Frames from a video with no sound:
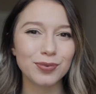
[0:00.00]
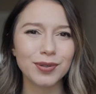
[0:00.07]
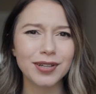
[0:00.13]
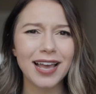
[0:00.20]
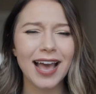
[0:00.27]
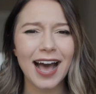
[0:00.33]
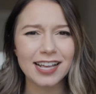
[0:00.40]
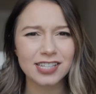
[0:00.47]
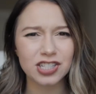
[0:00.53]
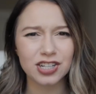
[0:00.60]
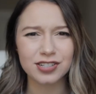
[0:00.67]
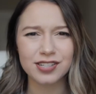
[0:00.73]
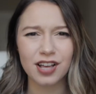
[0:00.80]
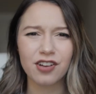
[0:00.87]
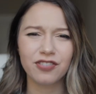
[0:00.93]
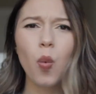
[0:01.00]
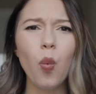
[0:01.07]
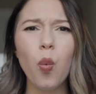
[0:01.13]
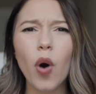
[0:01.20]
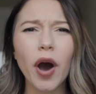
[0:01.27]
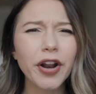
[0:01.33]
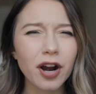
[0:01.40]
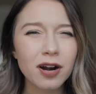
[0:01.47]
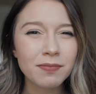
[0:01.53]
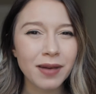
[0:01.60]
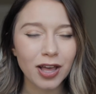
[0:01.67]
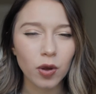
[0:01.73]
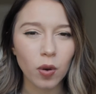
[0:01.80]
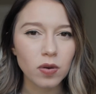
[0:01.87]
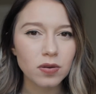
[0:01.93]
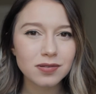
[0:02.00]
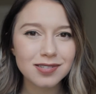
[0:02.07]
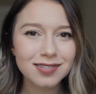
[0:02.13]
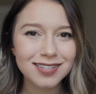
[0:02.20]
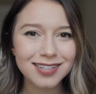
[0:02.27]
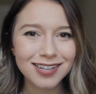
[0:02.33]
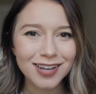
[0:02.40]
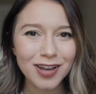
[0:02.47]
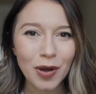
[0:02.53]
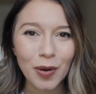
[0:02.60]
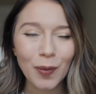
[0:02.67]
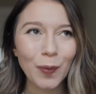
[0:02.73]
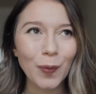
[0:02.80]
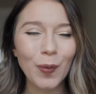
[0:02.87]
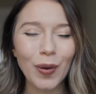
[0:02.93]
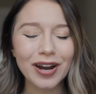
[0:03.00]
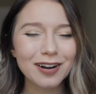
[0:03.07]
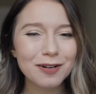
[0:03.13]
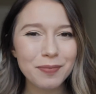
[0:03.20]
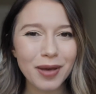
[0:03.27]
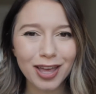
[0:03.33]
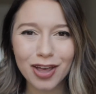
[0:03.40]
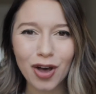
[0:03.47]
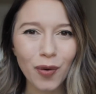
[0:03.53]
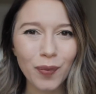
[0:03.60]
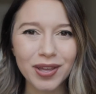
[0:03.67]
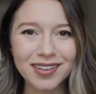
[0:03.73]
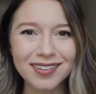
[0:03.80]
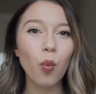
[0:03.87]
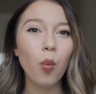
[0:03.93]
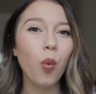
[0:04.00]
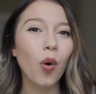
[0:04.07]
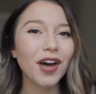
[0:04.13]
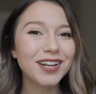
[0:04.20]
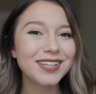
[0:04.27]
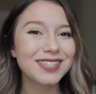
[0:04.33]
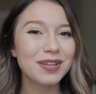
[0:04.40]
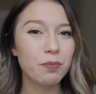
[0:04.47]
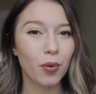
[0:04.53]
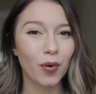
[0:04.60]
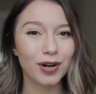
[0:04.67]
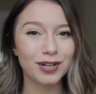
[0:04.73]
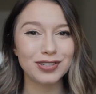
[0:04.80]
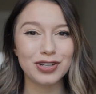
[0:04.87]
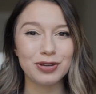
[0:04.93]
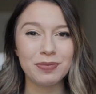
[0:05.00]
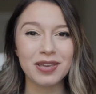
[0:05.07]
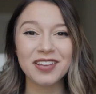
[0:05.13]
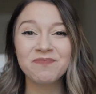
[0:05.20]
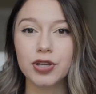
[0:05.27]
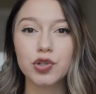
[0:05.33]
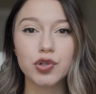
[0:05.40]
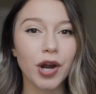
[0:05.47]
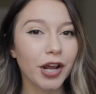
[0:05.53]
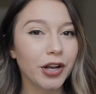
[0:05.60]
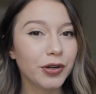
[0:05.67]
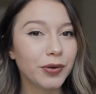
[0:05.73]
really ask yourself, what are my goals? Where am I going? What is important to me? Are you trying to